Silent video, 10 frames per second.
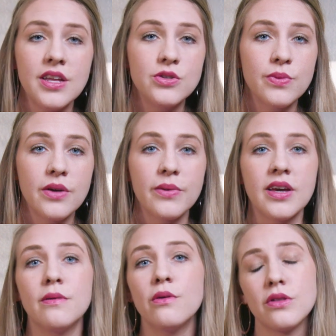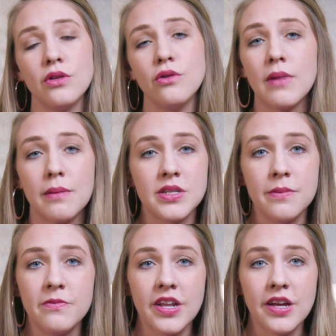Each week we come up with new mom
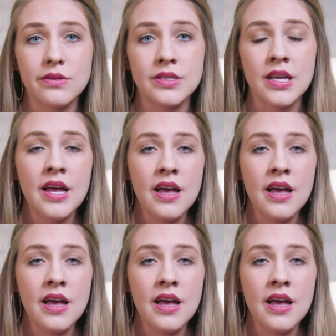tip videos.